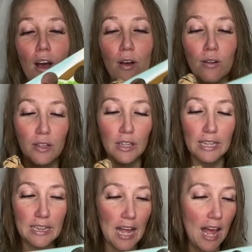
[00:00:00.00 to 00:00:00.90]
Oh, look
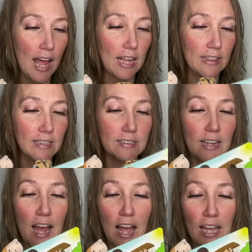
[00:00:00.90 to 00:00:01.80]
at that. The
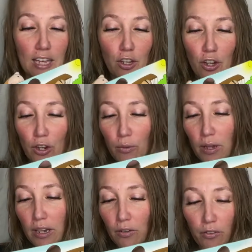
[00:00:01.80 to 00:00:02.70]
tiger
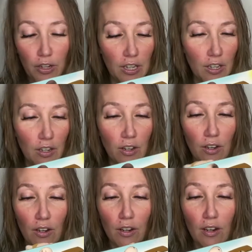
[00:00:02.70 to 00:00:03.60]
went over
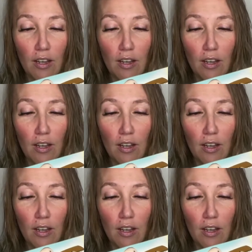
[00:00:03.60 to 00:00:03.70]
here.